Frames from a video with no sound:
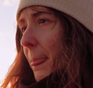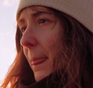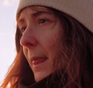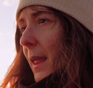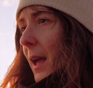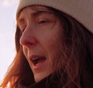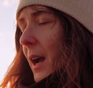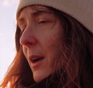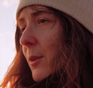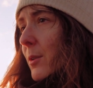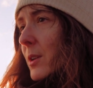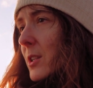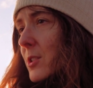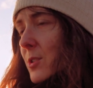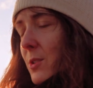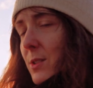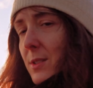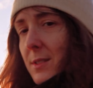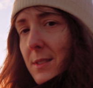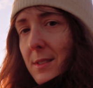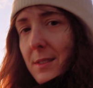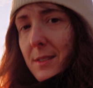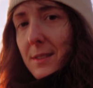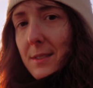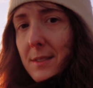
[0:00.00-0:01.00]
I will
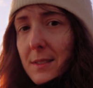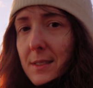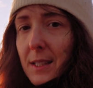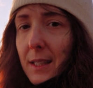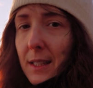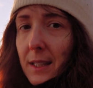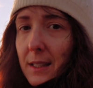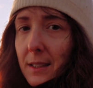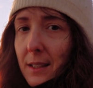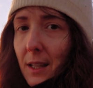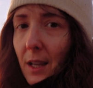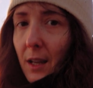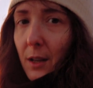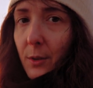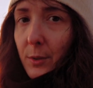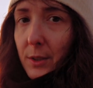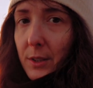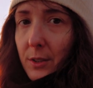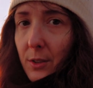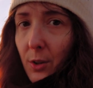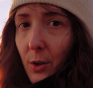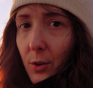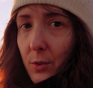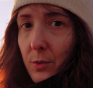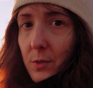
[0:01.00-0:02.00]
just take it how it
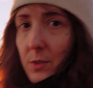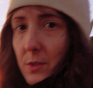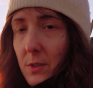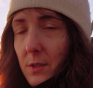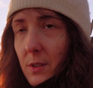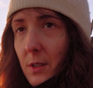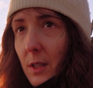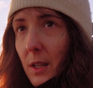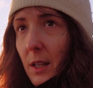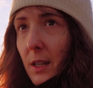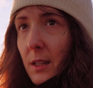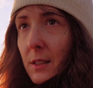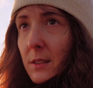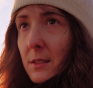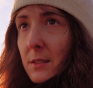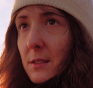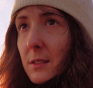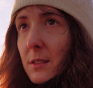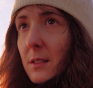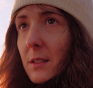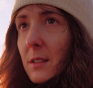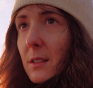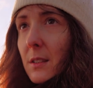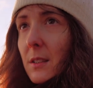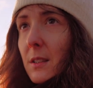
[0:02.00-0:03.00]
goes, and
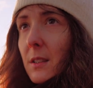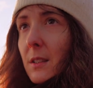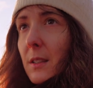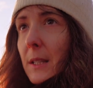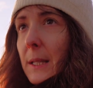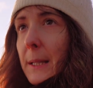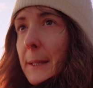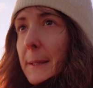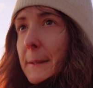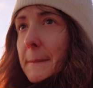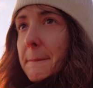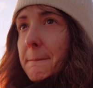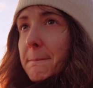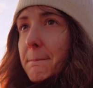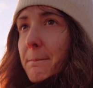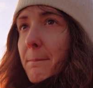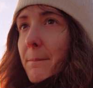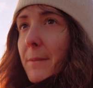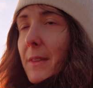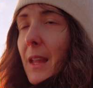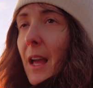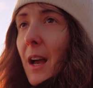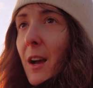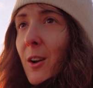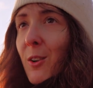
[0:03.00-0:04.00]

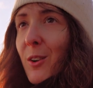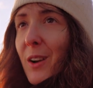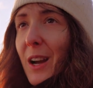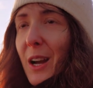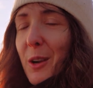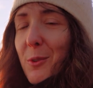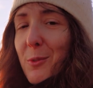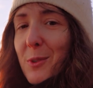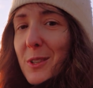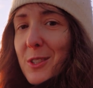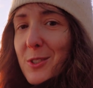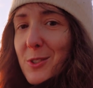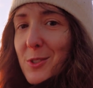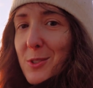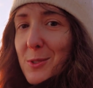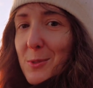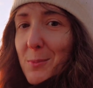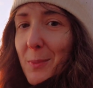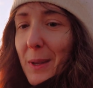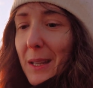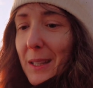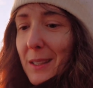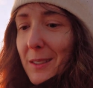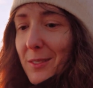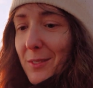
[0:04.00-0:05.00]
now I will just
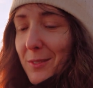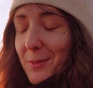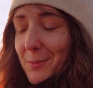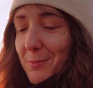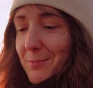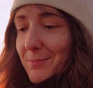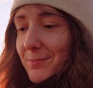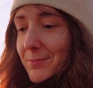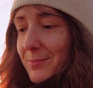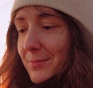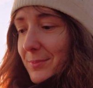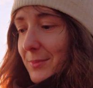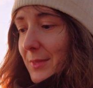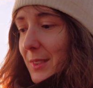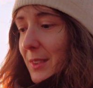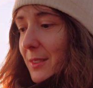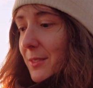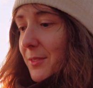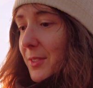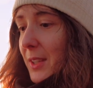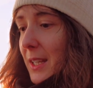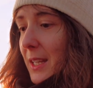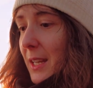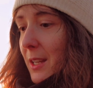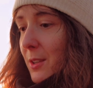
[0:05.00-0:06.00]
make
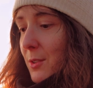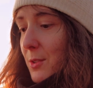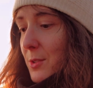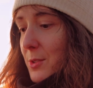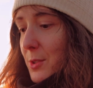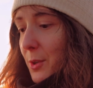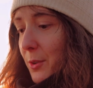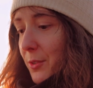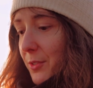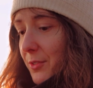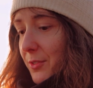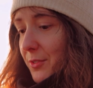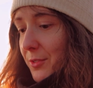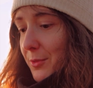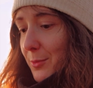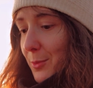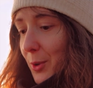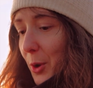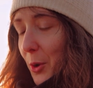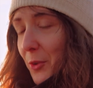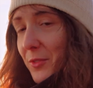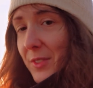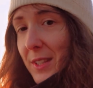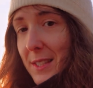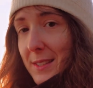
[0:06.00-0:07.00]
videos
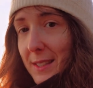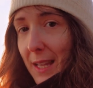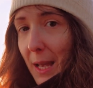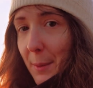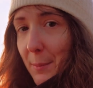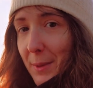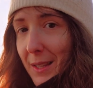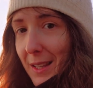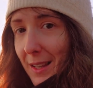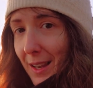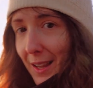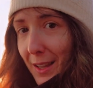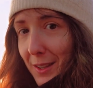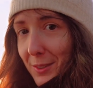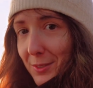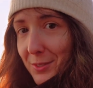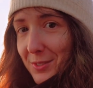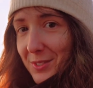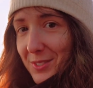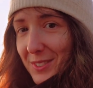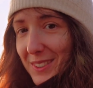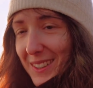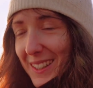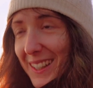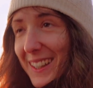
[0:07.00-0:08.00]
of this cabin
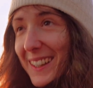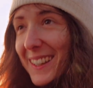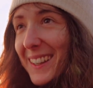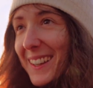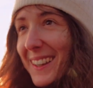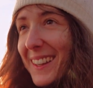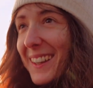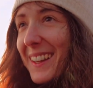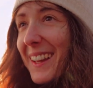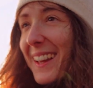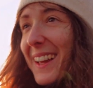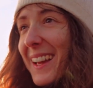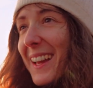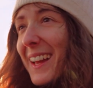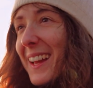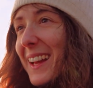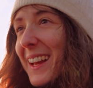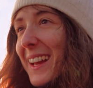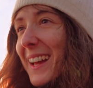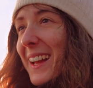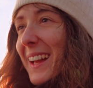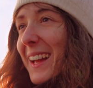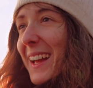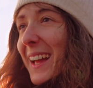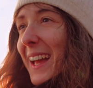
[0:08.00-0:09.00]
life.
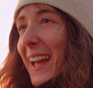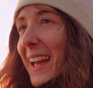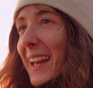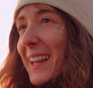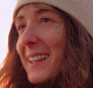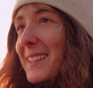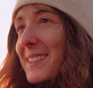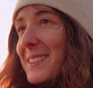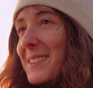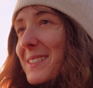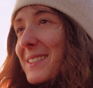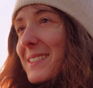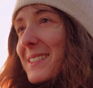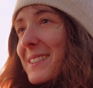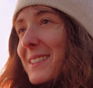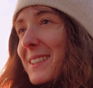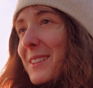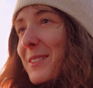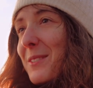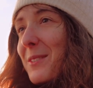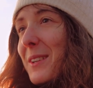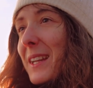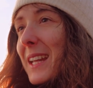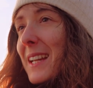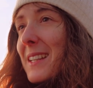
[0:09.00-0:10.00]
And
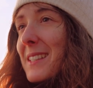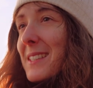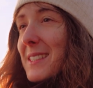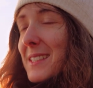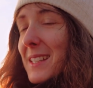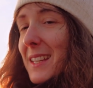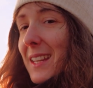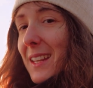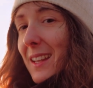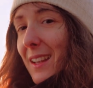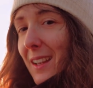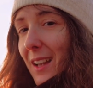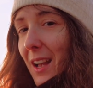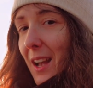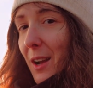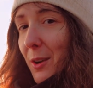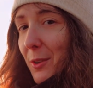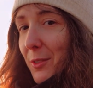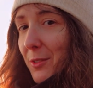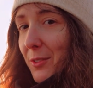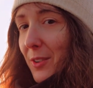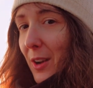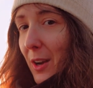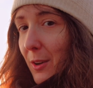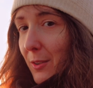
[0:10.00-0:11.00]
we can see how
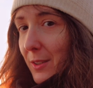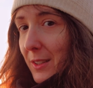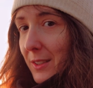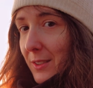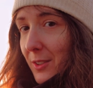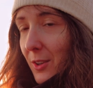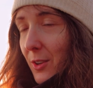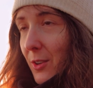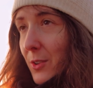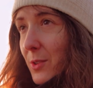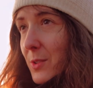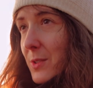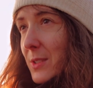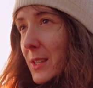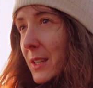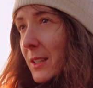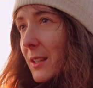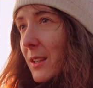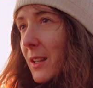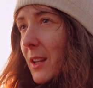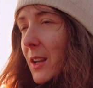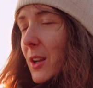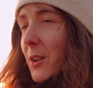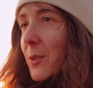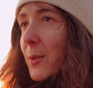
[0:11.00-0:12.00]
far it goes, and
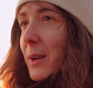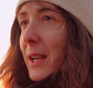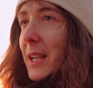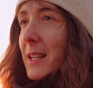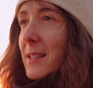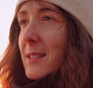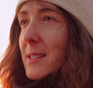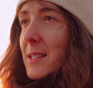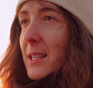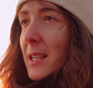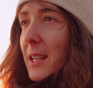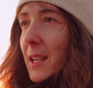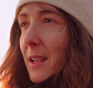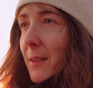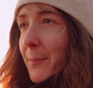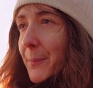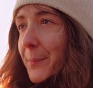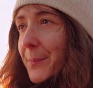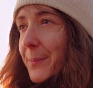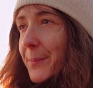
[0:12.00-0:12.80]
we can see